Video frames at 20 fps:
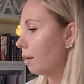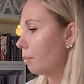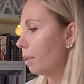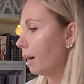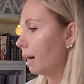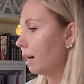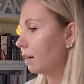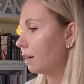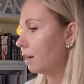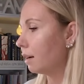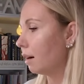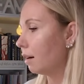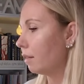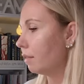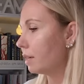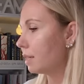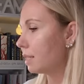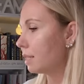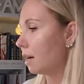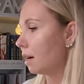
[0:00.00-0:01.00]
back
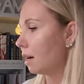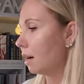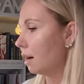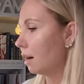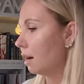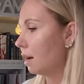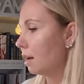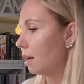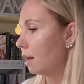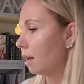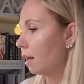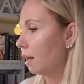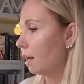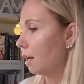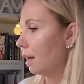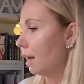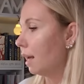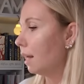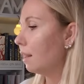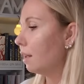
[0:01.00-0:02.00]
covers are
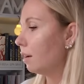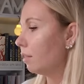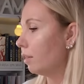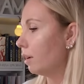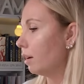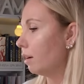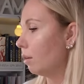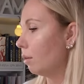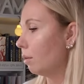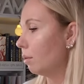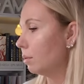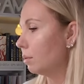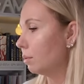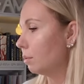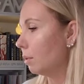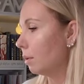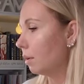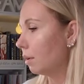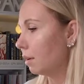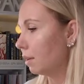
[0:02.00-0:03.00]
in their very own
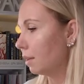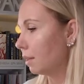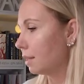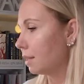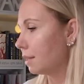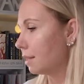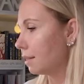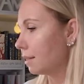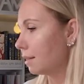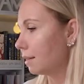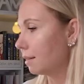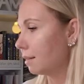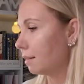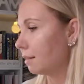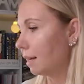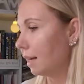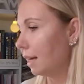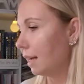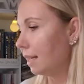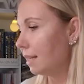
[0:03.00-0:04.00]
world,
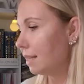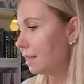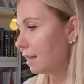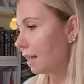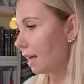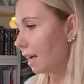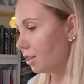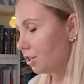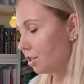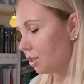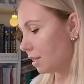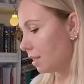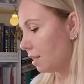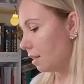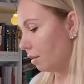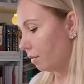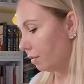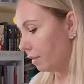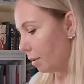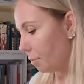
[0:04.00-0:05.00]
right? I just
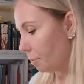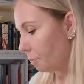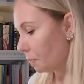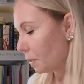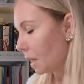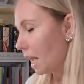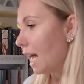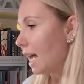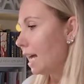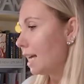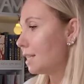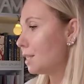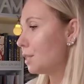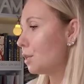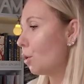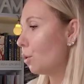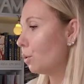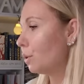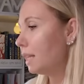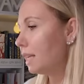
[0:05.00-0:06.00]
love them.
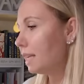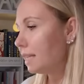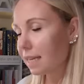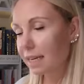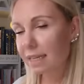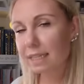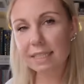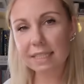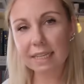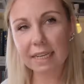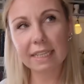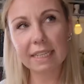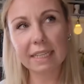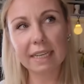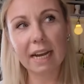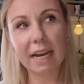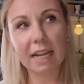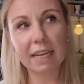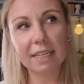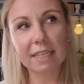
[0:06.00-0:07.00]
So these are the
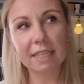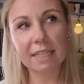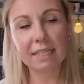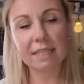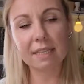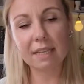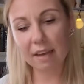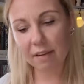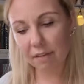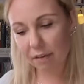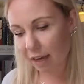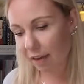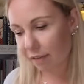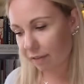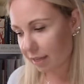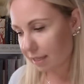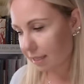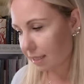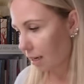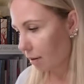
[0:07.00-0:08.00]
technicalities. Have
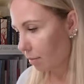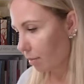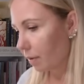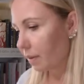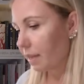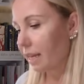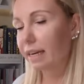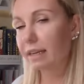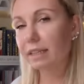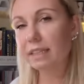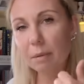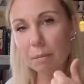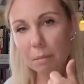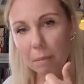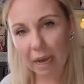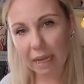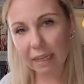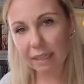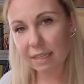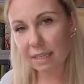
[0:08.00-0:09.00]
I said about that? The
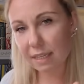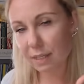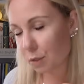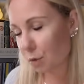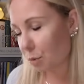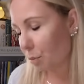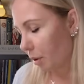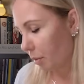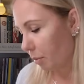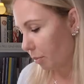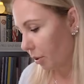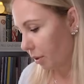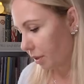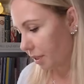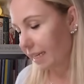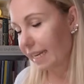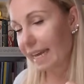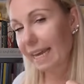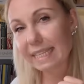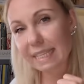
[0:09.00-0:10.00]
matte is super
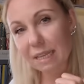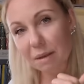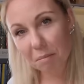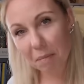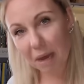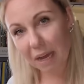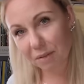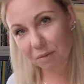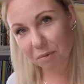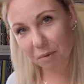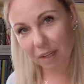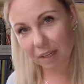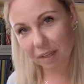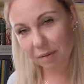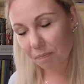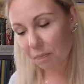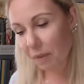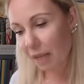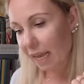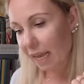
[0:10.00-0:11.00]
important. It's a matte one.